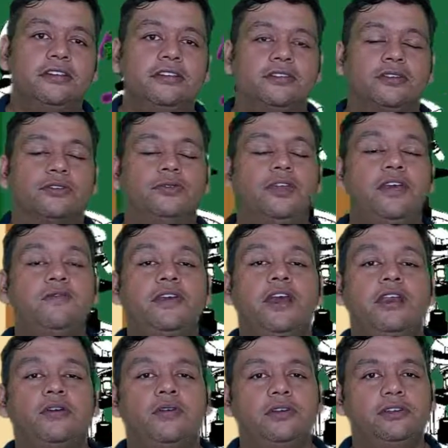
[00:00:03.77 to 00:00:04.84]
So today we
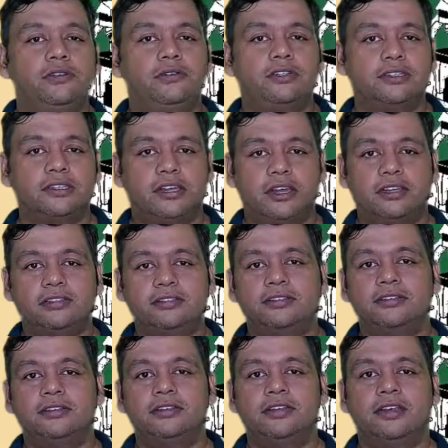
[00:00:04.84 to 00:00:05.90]
are going to
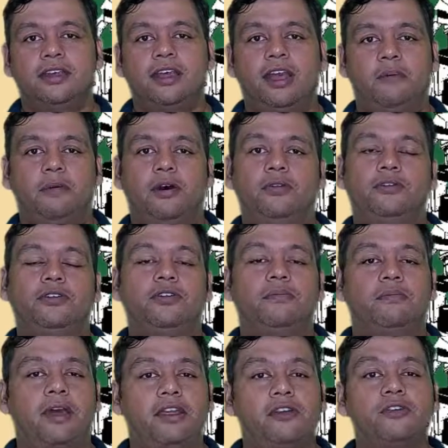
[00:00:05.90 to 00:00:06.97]
discuss about
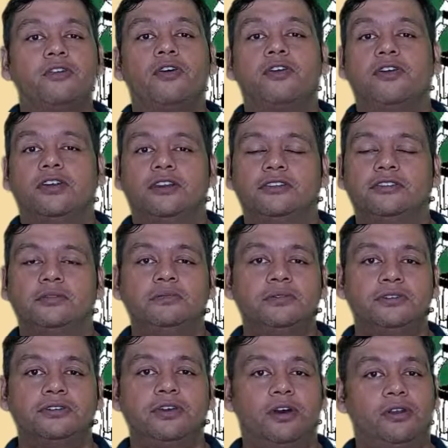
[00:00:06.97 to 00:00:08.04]

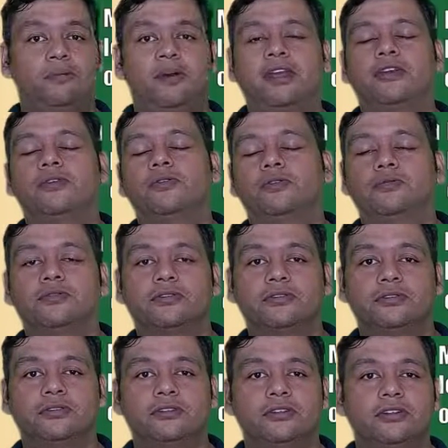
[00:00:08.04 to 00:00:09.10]
microorganisms or microbes.
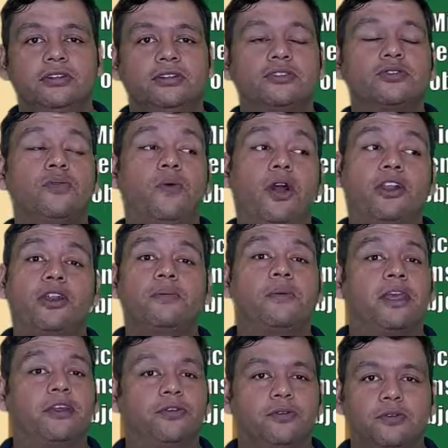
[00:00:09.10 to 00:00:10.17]
So what are
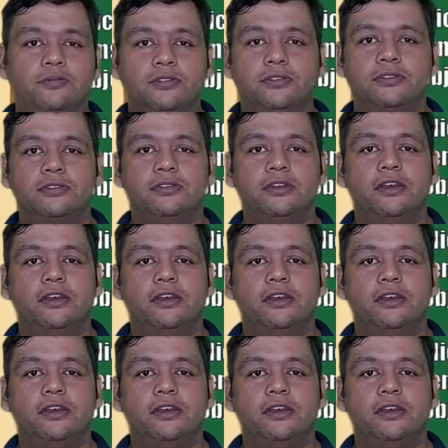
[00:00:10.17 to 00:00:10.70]
microbes?